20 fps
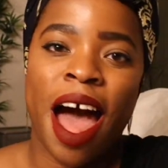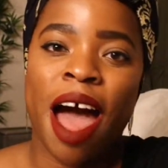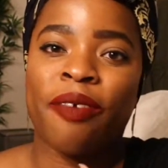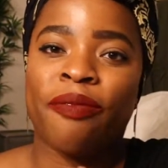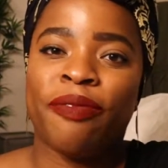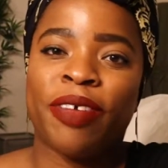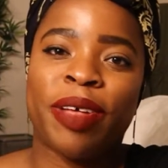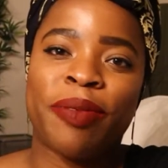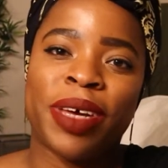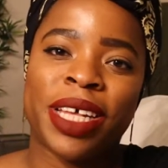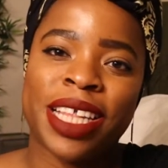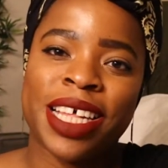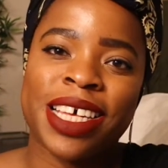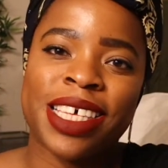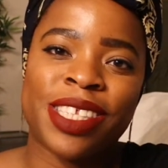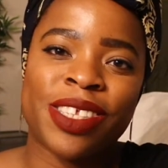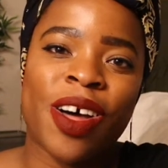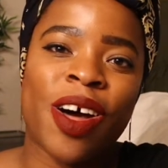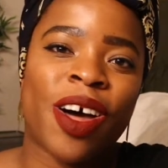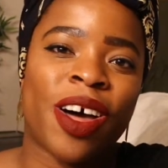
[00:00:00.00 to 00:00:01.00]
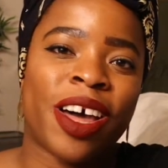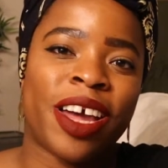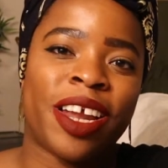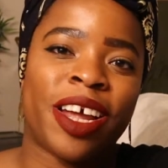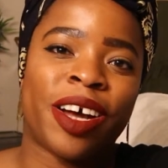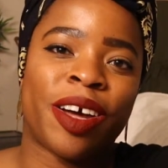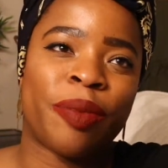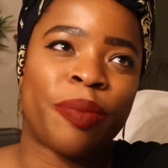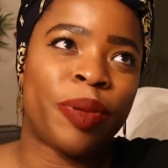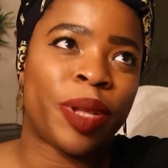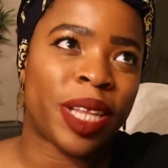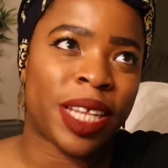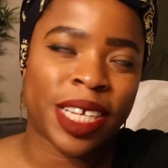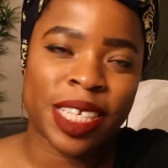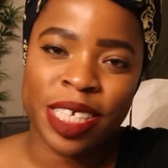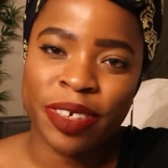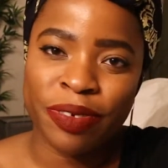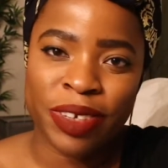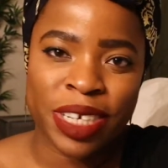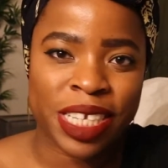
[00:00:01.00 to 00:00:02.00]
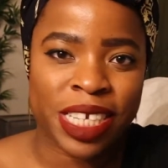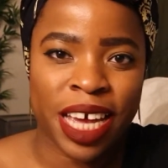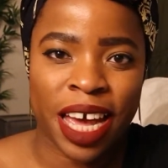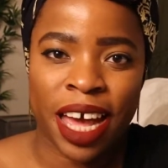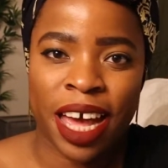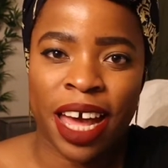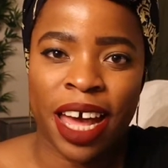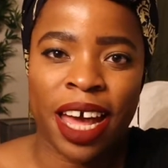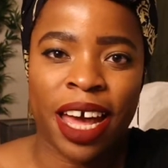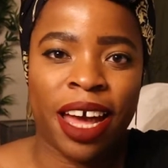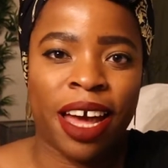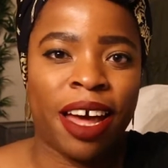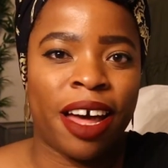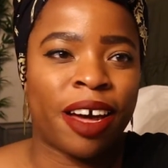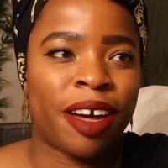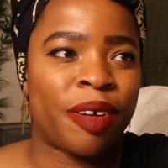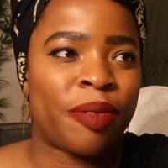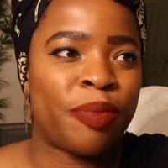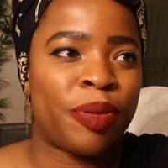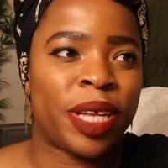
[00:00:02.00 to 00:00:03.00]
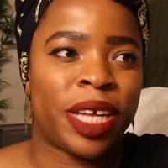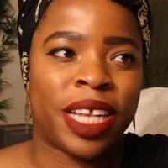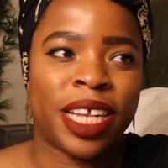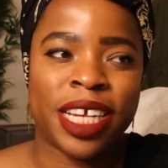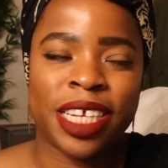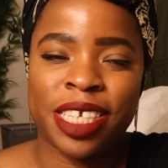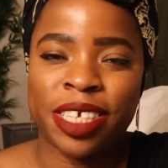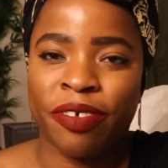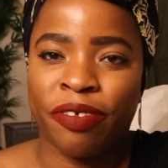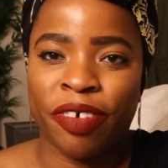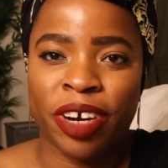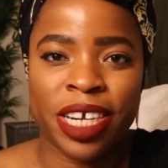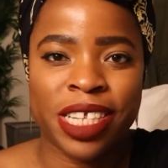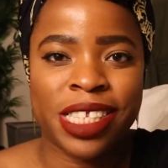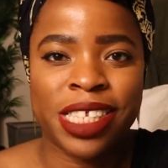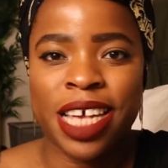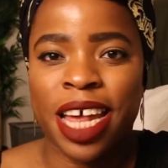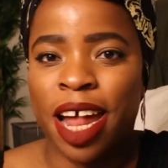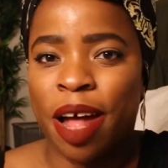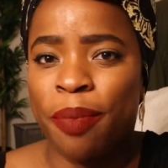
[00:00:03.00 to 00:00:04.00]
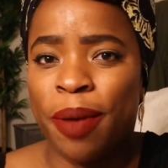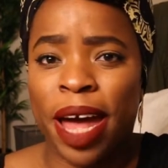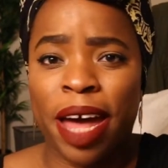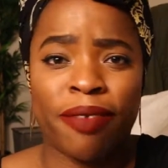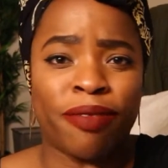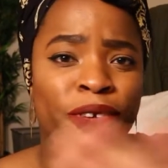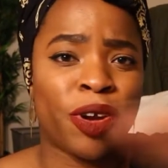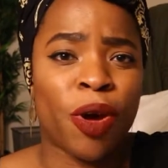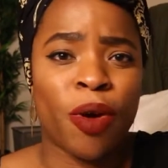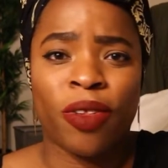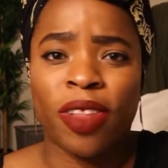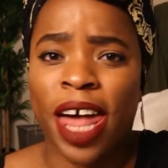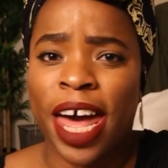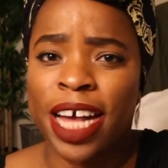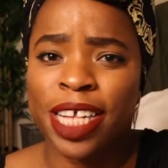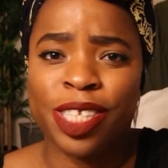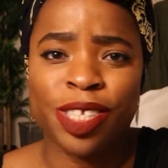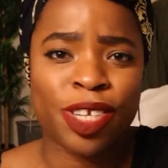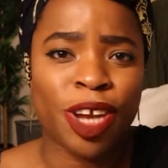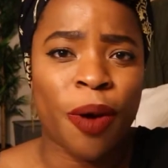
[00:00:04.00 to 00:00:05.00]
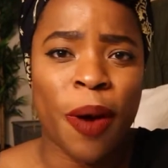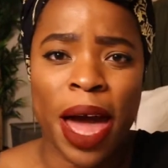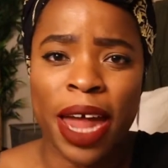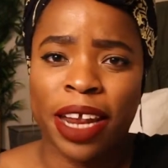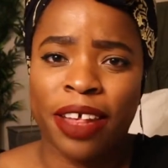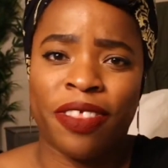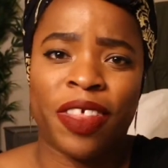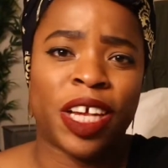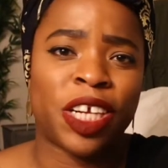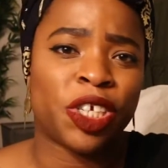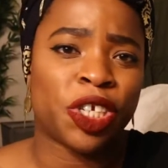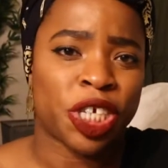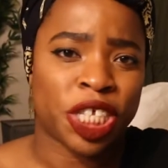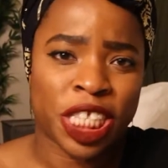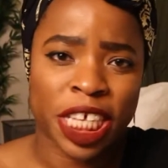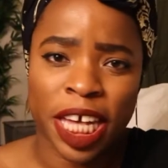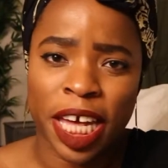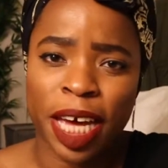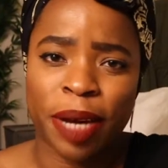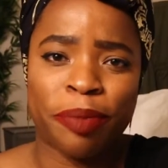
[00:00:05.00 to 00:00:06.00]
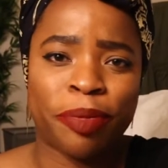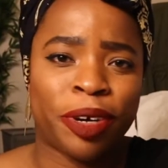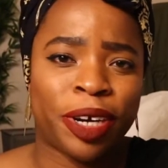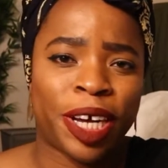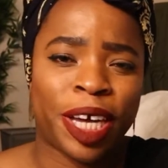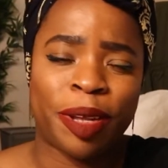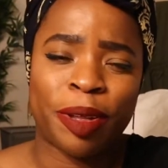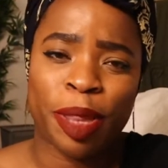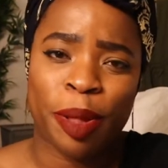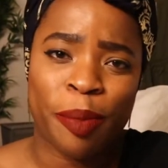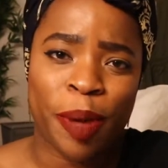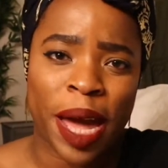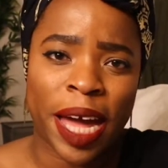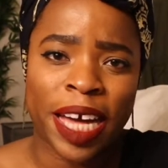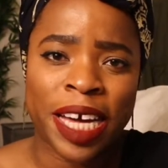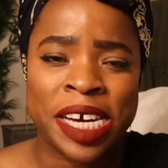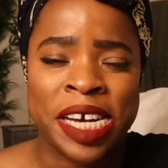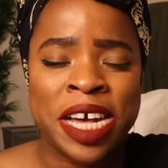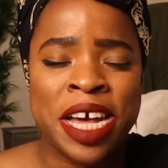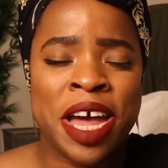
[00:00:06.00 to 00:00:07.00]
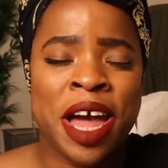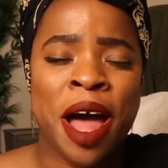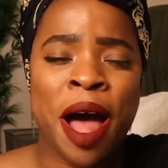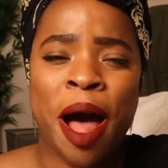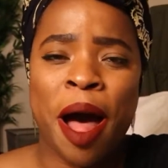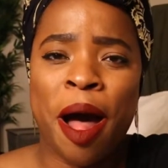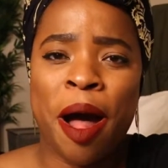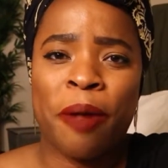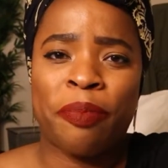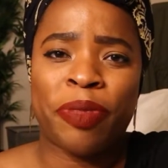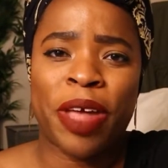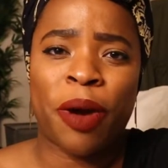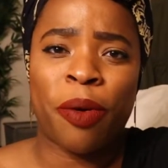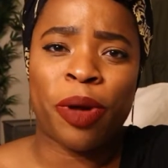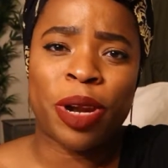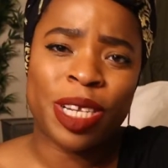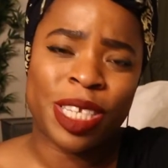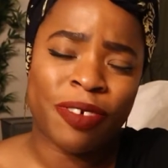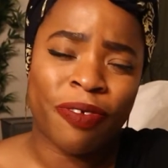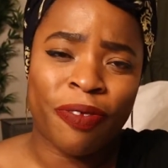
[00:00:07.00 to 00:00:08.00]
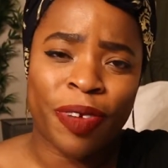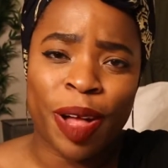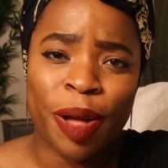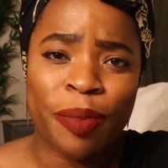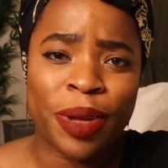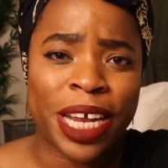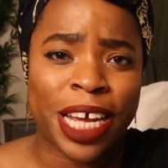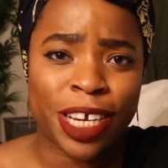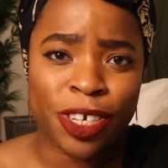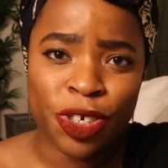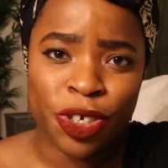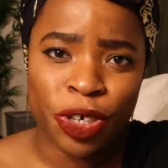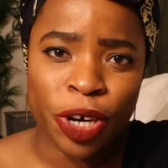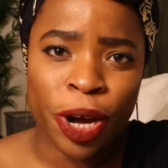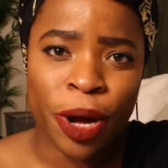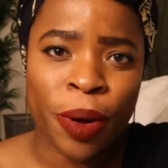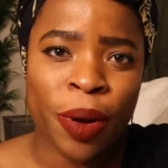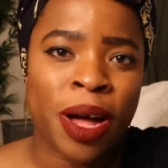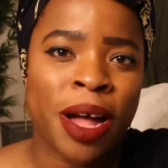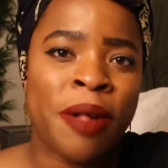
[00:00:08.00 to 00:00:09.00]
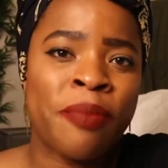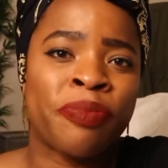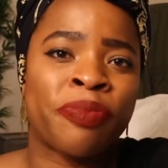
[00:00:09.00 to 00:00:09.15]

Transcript: I'm filming this on a completely different day, a completely different setup. I have no lights, no anything, just the camera and the mic. I wanted to film an intro.